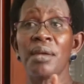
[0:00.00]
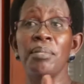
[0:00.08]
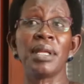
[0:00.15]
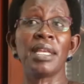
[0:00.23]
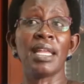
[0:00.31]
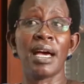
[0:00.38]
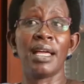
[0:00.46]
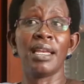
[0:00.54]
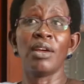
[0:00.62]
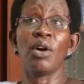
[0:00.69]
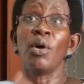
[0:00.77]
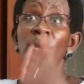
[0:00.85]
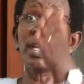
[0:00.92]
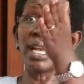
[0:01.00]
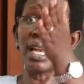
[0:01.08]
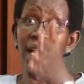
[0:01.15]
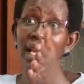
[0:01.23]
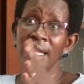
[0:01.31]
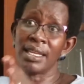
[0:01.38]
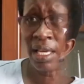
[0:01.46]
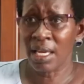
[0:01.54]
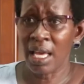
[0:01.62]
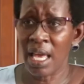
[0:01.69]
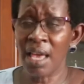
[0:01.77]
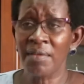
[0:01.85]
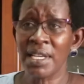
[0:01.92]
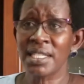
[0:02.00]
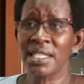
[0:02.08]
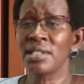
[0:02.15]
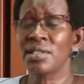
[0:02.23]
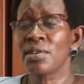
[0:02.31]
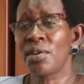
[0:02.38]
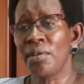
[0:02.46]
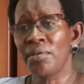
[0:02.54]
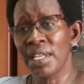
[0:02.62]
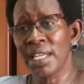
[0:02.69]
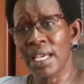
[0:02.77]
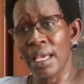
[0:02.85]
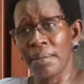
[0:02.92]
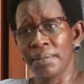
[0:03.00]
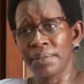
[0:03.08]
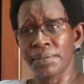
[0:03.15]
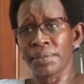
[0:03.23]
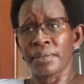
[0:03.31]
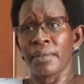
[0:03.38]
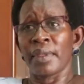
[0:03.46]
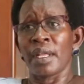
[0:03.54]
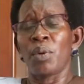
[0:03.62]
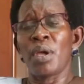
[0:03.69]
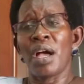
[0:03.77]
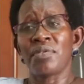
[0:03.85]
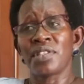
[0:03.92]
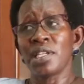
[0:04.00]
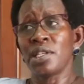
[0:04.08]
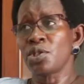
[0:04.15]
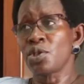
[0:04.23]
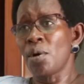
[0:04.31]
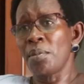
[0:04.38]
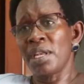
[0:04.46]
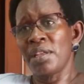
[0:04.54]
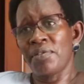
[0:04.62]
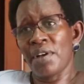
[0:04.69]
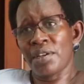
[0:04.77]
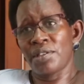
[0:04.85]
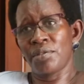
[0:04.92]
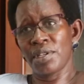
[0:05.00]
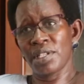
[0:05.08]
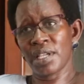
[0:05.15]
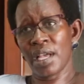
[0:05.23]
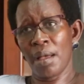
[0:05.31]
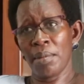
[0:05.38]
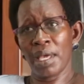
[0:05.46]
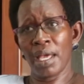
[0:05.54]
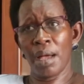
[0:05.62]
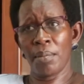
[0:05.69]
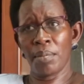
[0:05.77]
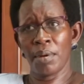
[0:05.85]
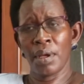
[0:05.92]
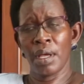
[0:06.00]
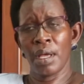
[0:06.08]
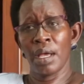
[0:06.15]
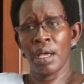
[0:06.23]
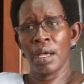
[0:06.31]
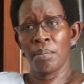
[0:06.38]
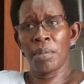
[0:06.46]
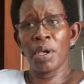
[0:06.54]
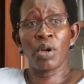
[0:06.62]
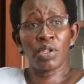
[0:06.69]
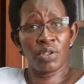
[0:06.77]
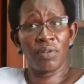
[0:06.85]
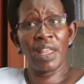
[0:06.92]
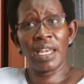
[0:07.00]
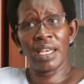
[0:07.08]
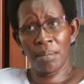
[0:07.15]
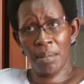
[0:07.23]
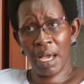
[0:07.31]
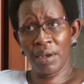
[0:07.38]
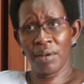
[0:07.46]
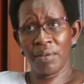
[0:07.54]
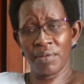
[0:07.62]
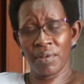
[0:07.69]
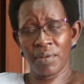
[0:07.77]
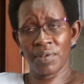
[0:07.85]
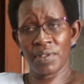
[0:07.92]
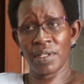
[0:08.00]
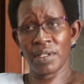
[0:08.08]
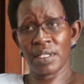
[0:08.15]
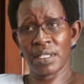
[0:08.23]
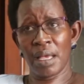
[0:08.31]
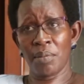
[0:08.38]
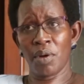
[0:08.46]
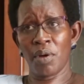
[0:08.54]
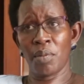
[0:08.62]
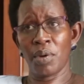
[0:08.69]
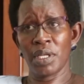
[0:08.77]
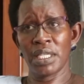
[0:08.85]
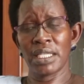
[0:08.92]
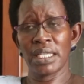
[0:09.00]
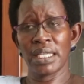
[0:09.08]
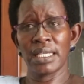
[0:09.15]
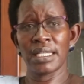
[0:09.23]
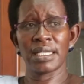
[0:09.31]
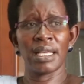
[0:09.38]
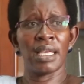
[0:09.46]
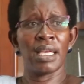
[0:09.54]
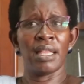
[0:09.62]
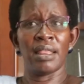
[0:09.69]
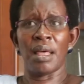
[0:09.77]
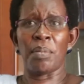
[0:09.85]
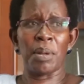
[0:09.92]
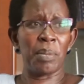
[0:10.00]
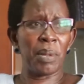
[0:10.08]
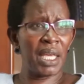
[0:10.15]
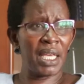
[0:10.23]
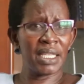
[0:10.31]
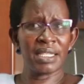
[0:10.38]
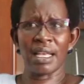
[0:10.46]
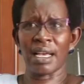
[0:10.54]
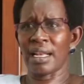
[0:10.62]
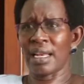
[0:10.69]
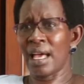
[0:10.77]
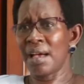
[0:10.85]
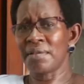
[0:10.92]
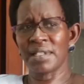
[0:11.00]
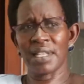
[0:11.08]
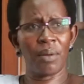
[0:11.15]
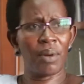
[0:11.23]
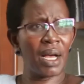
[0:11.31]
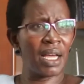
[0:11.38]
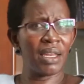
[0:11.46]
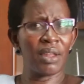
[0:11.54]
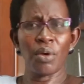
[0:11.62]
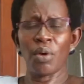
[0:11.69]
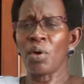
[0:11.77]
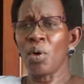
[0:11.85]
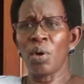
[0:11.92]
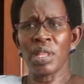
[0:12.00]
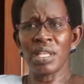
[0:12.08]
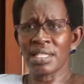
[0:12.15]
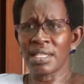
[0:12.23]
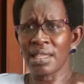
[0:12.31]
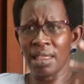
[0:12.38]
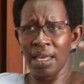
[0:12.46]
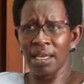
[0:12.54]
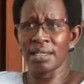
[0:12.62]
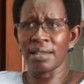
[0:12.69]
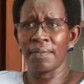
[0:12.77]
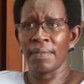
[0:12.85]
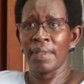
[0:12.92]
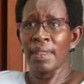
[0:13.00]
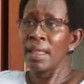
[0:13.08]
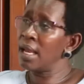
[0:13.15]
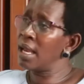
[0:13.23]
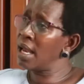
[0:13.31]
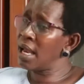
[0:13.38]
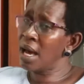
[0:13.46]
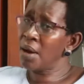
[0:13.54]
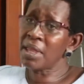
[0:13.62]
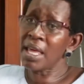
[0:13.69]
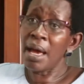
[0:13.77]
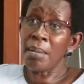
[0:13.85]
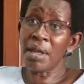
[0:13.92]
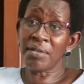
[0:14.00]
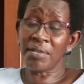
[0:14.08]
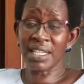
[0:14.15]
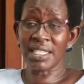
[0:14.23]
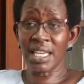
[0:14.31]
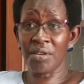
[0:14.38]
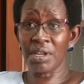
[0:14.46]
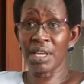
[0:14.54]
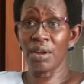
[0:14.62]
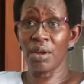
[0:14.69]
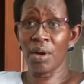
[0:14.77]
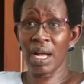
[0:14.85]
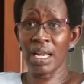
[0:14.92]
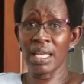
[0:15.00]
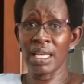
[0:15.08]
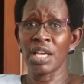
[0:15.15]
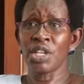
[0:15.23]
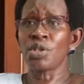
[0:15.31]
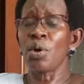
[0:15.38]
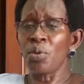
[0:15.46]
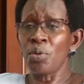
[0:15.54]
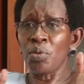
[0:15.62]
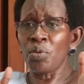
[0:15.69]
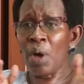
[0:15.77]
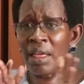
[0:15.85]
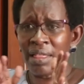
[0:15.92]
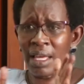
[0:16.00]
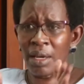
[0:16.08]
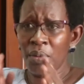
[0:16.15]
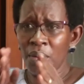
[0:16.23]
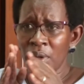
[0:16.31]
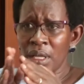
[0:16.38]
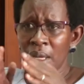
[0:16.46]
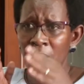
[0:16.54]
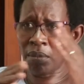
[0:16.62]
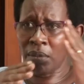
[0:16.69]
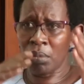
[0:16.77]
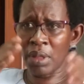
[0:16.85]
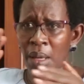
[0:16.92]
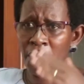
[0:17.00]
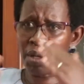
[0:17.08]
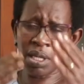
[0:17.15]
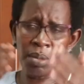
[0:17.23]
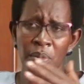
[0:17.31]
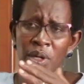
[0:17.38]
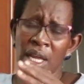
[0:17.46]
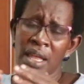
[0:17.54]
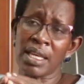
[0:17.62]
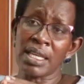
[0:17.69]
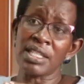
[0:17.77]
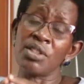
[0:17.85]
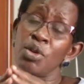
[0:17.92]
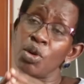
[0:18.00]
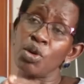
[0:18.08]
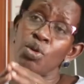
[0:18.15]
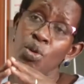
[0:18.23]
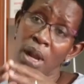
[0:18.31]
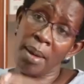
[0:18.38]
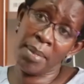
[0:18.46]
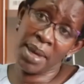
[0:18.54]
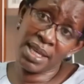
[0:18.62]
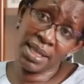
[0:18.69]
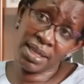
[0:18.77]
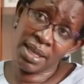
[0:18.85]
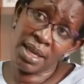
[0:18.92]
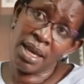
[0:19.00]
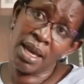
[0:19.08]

can be done online. Ever since COVID came, we have seen so many factories coming up because of the demand of, of some commodities, the PPEs, the gloves, the what, all these things now they are manufacturing locally. So I think we, the, the most important thing is not to lament,